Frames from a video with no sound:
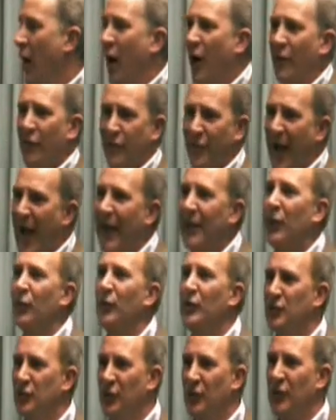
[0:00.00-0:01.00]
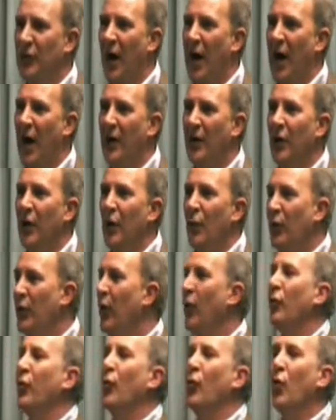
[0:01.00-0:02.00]
Our factories are gone.
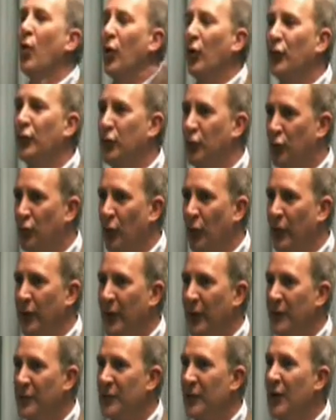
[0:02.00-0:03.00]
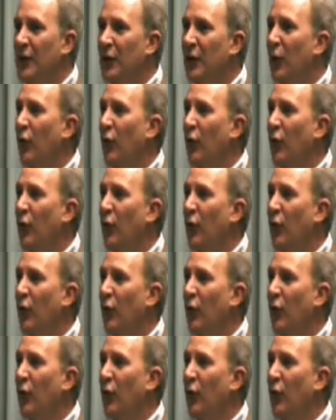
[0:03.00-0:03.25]
We owe the world trillions.